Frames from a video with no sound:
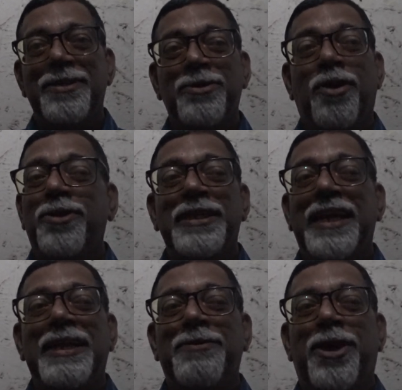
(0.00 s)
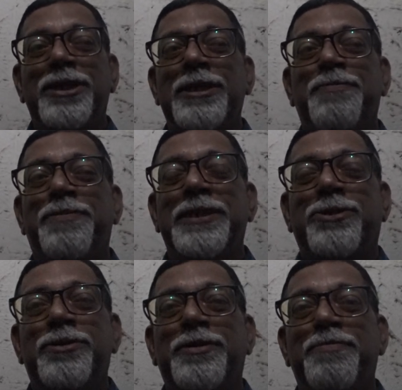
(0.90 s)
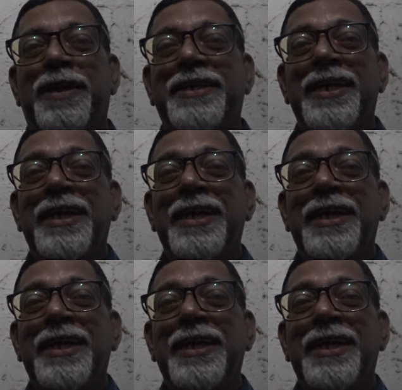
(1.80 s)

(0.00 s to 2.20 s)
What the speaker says: No, they were not into priesthood, but